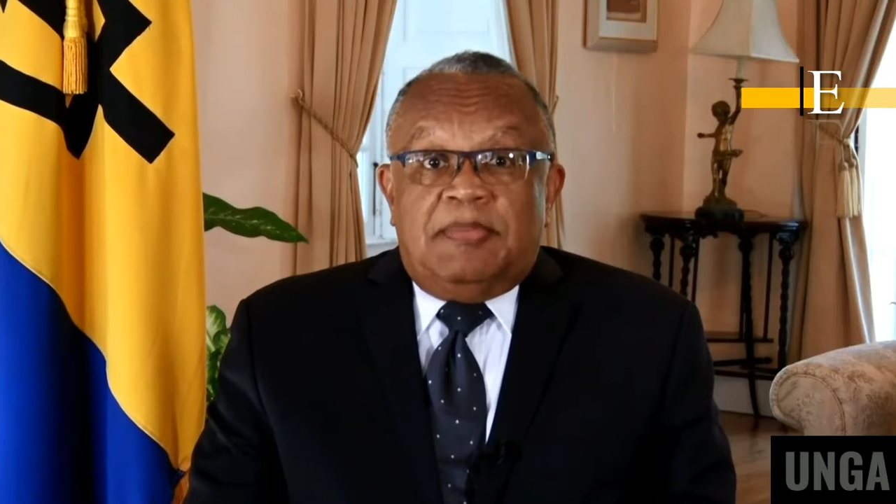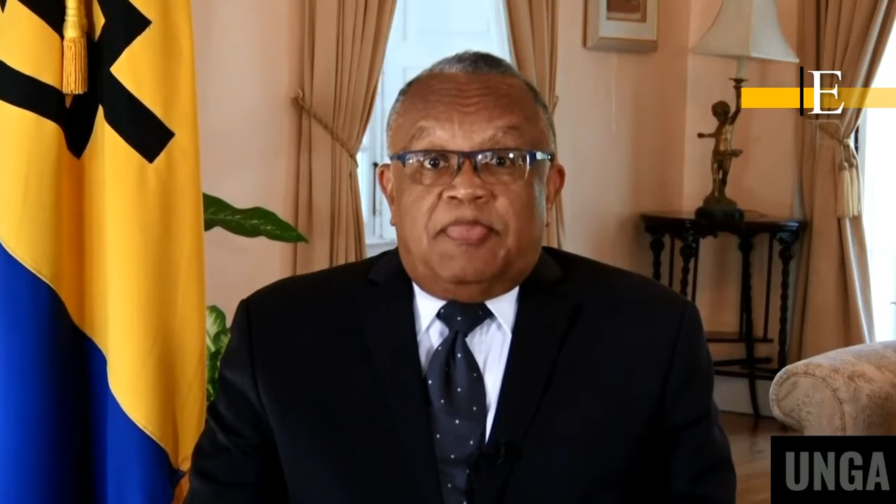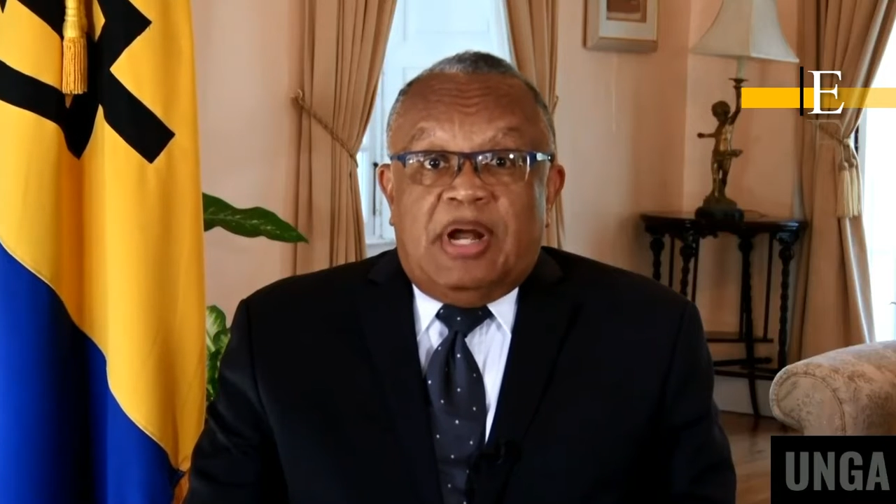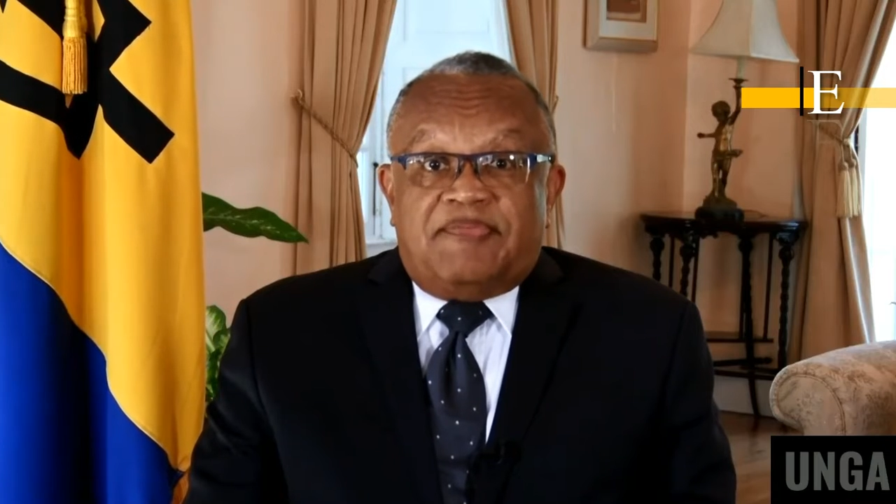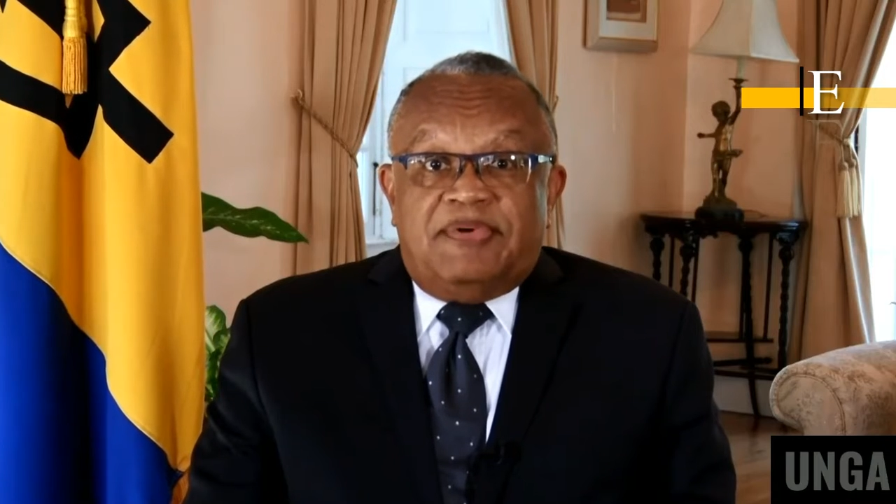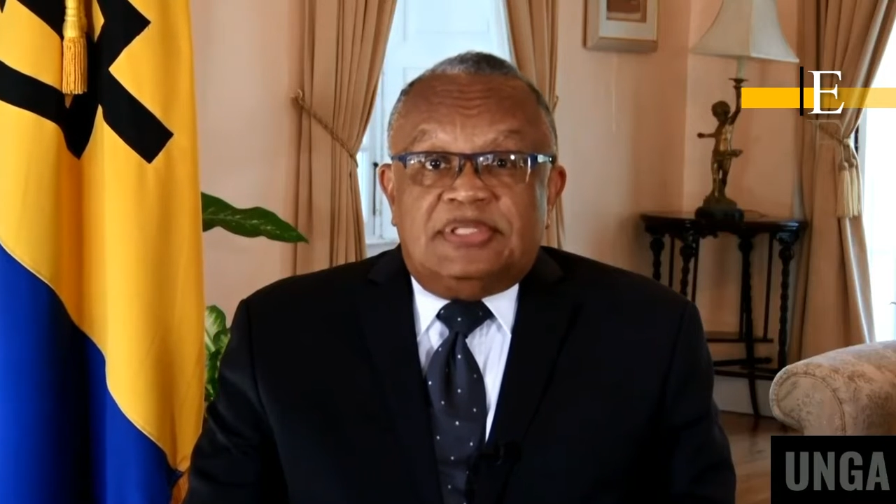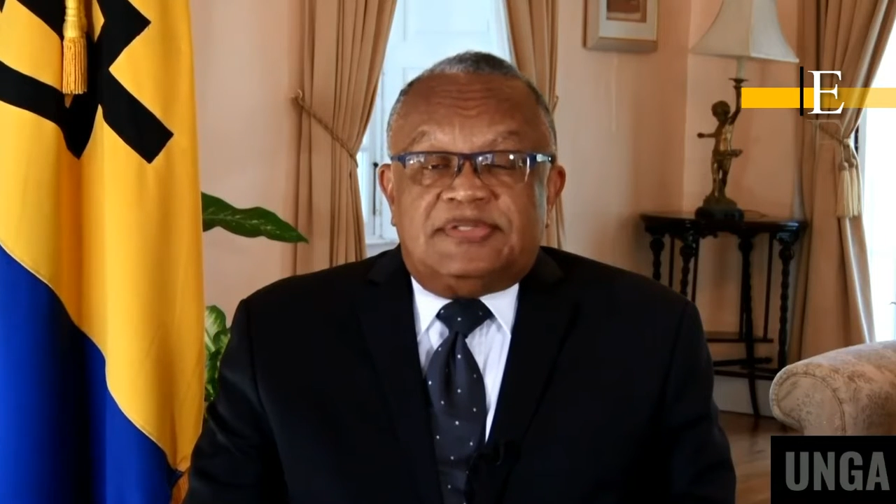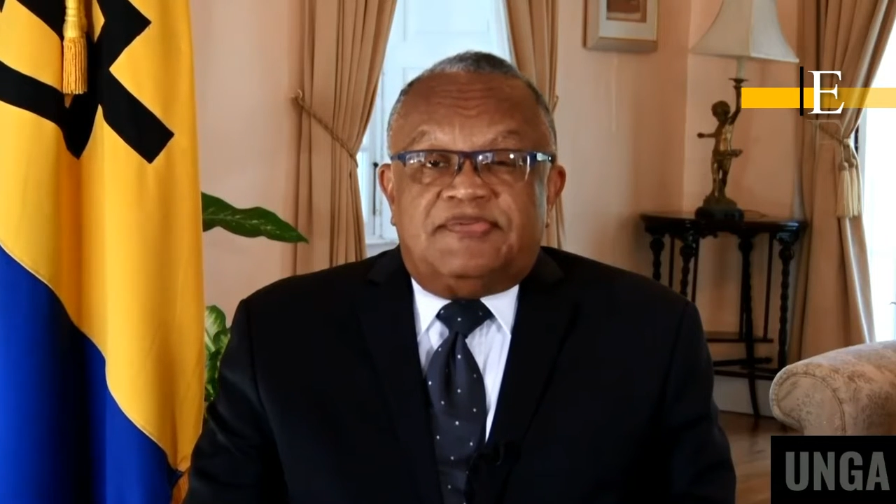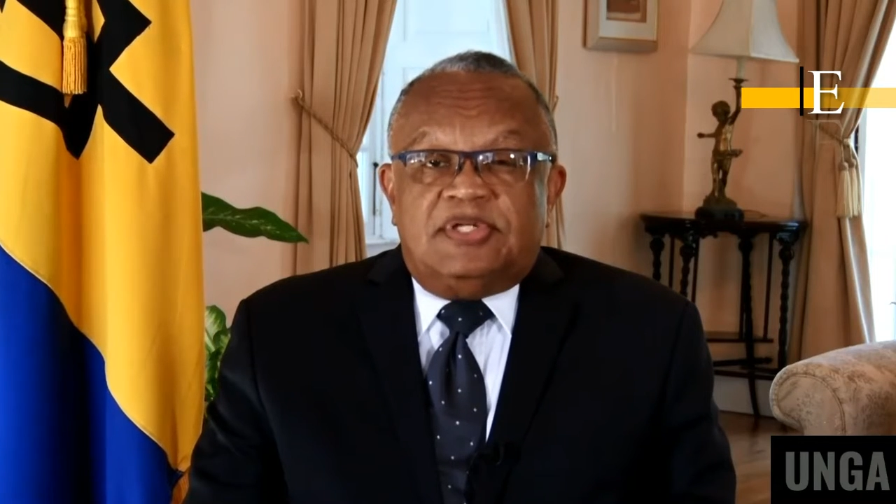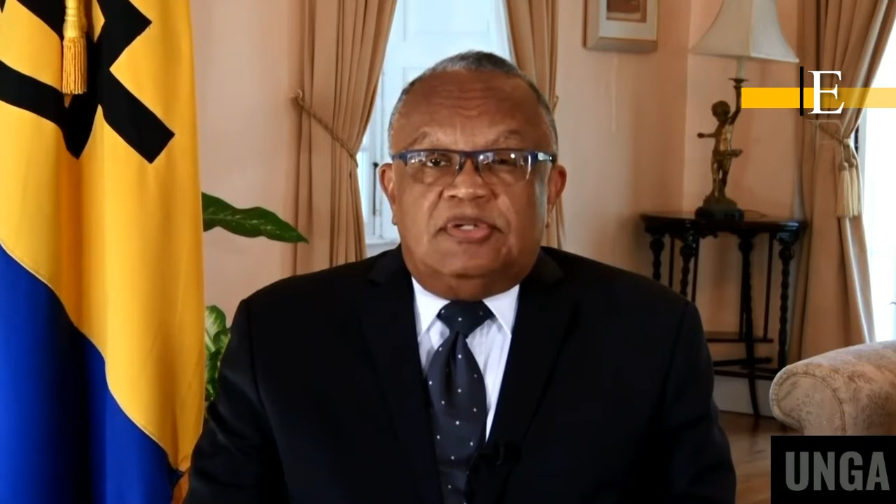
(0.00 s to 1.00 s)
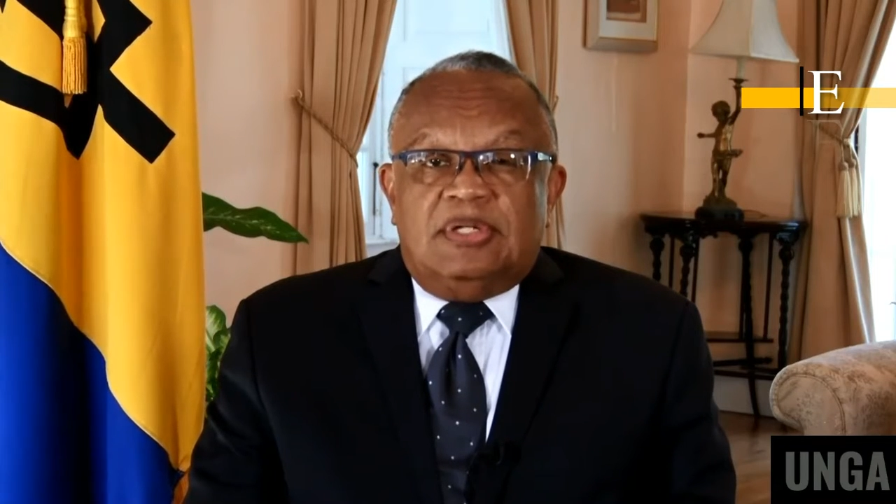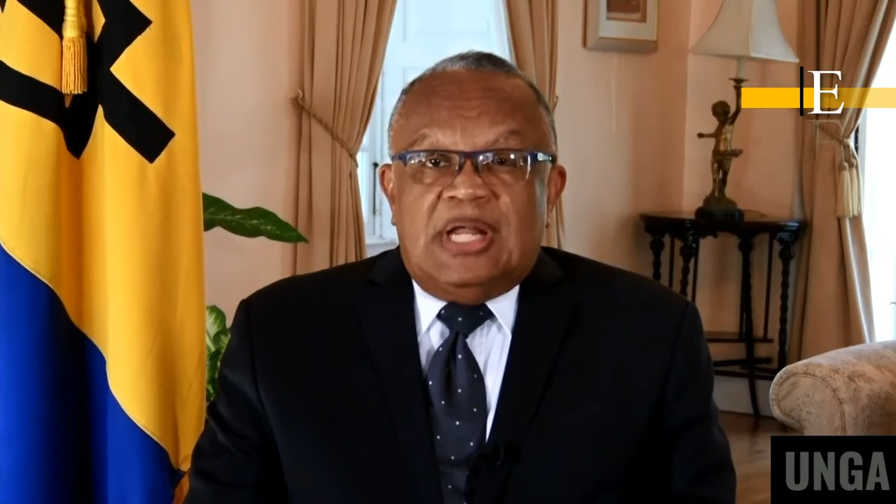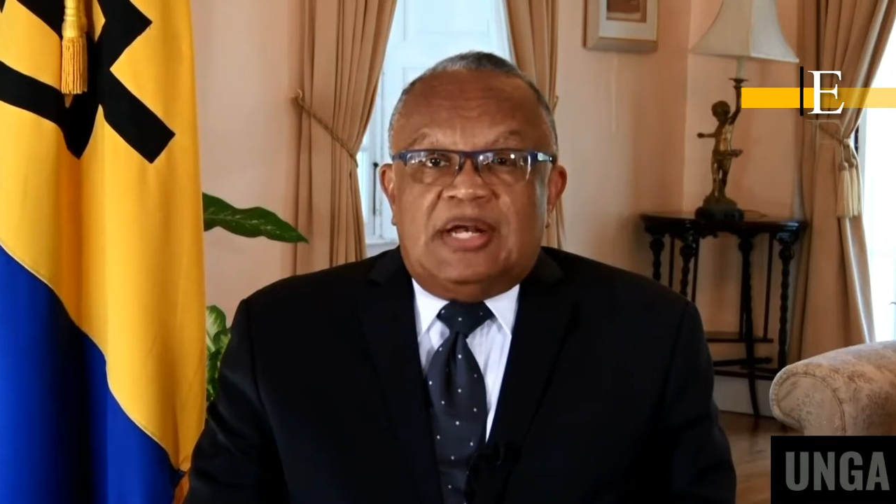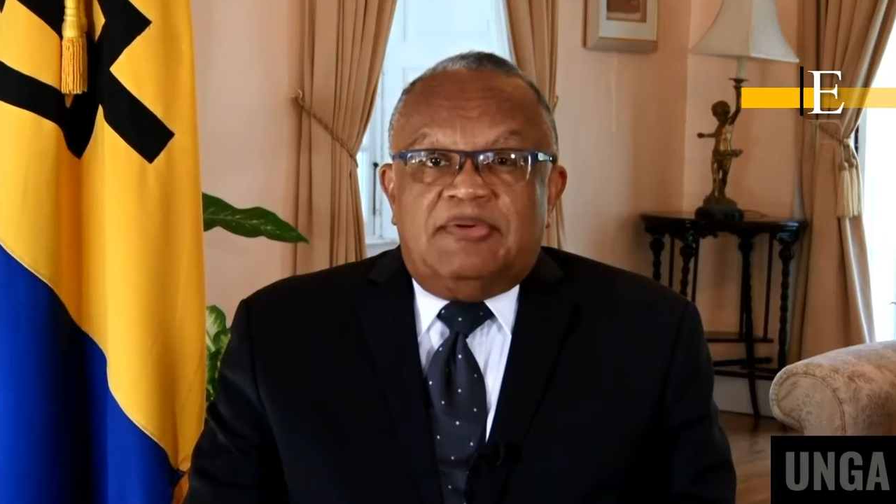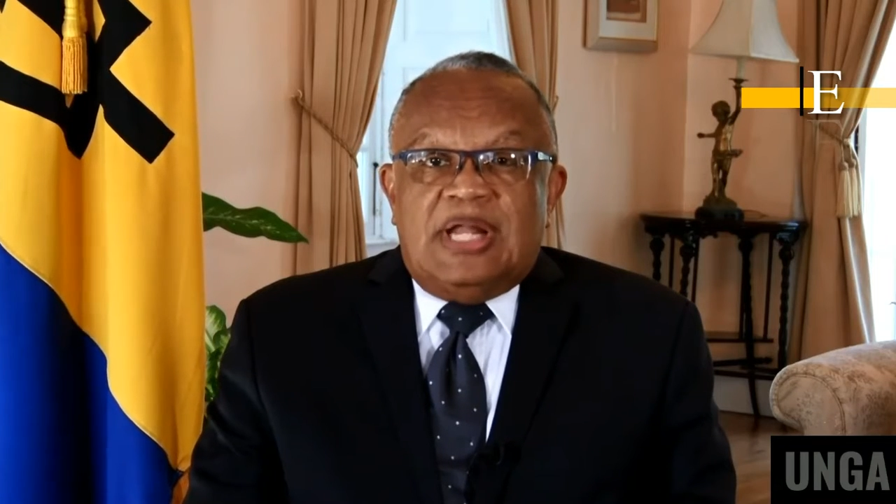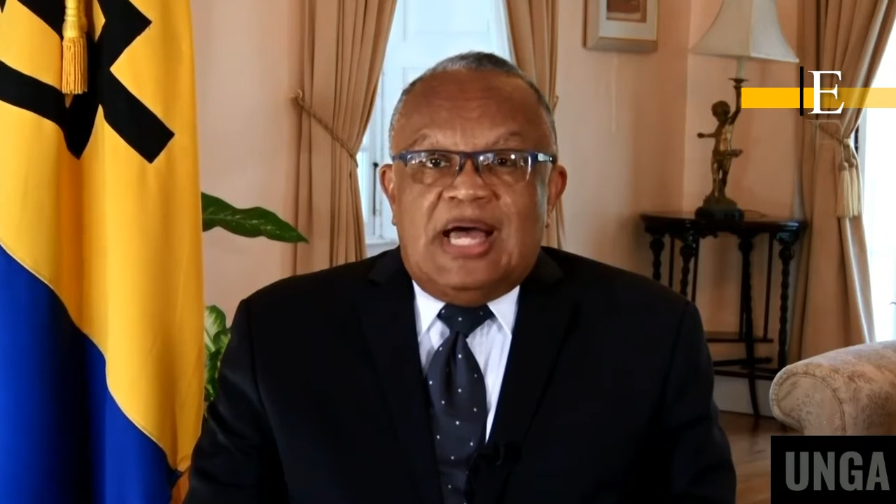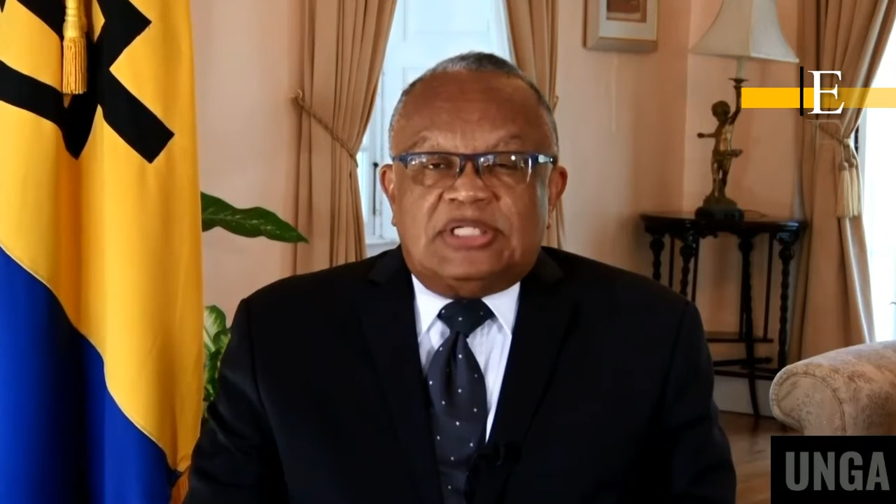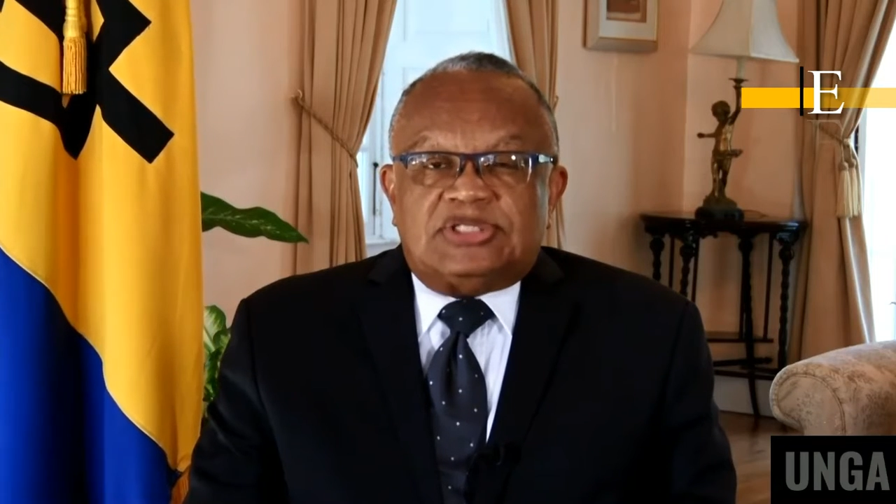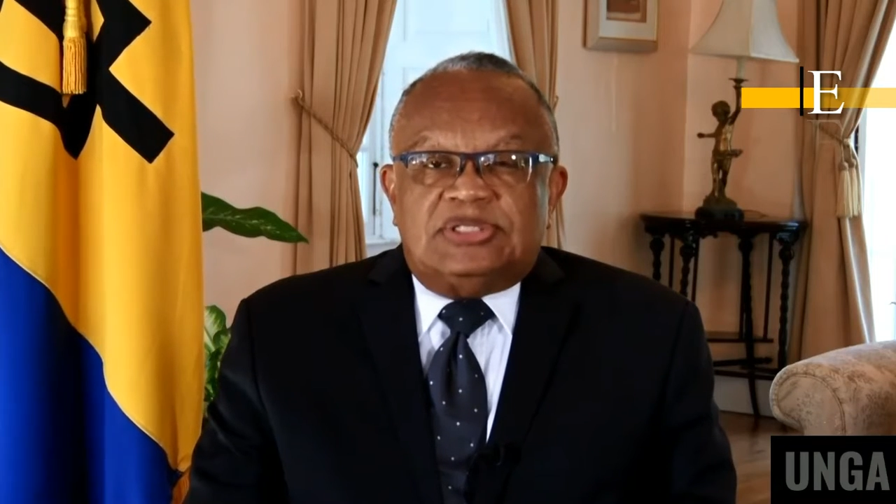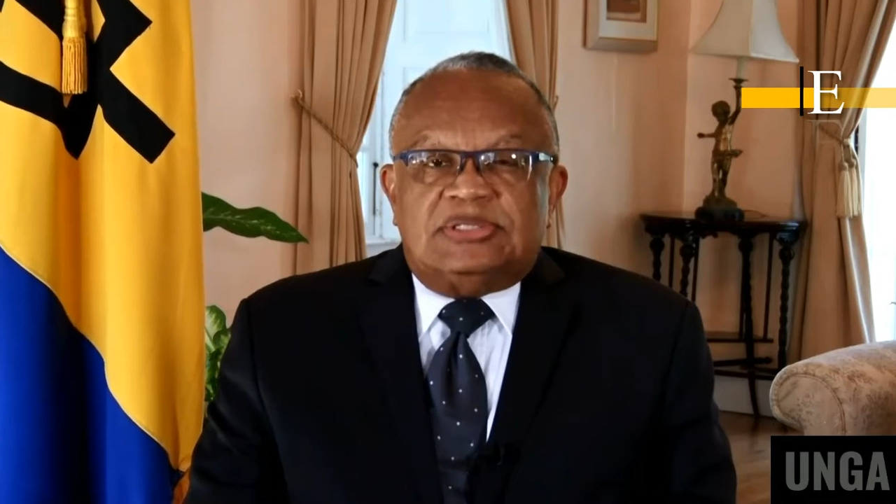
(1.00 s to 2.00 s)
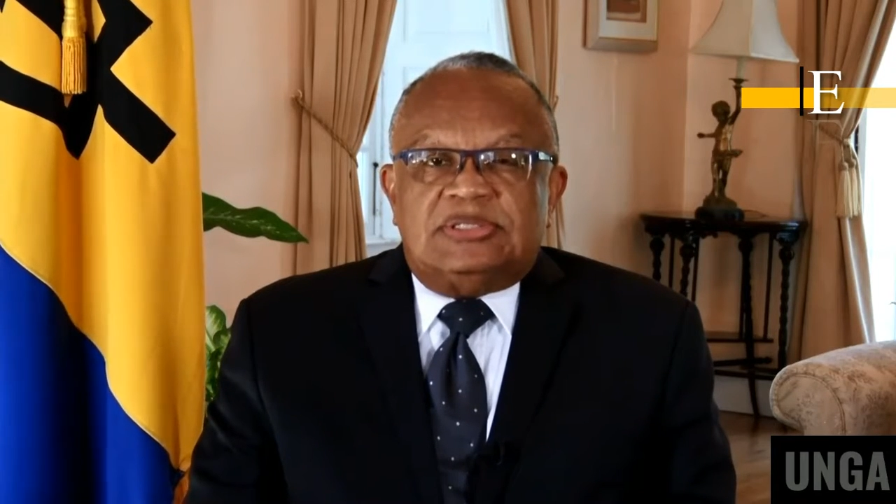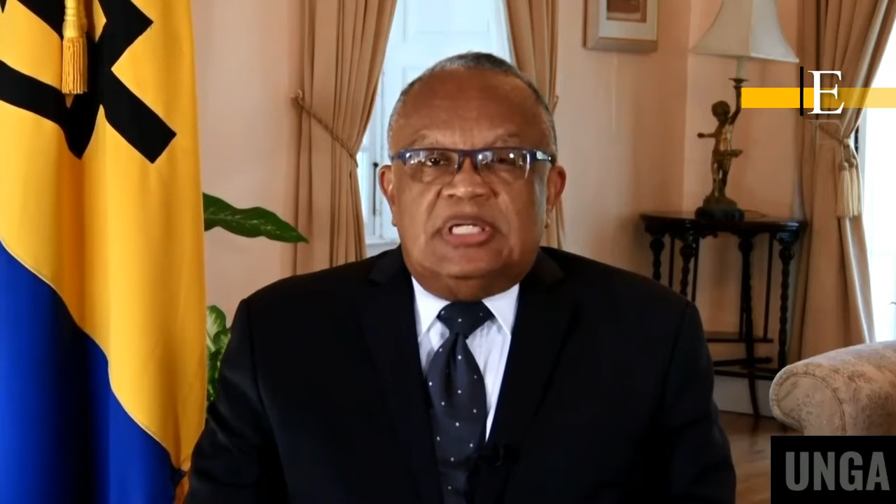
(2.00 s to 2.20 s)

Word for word: preference for unilateral action,